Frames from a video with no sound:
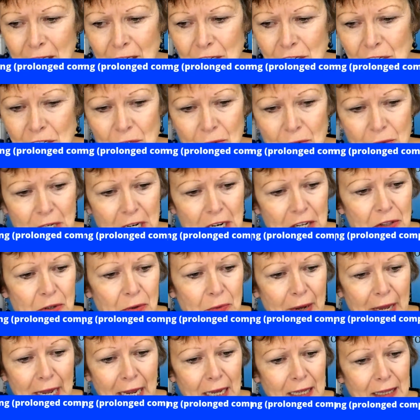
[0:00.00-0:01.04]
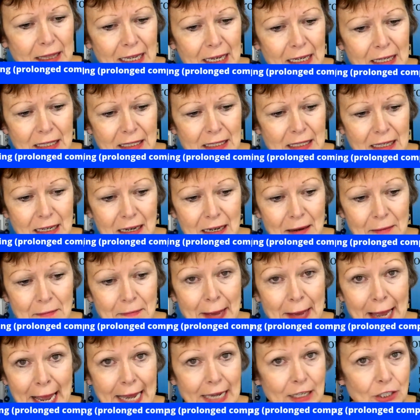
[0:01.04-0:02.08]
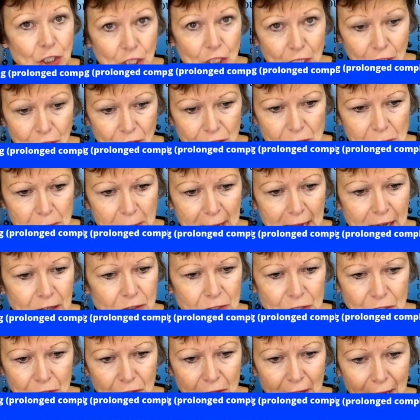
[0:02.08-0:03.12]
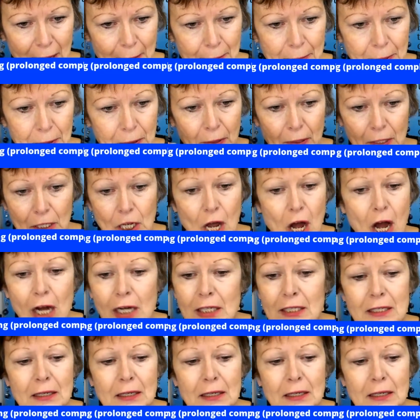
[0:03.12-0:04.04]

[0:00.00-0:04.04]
So, another way that uh, bashing your spouse or that prolonged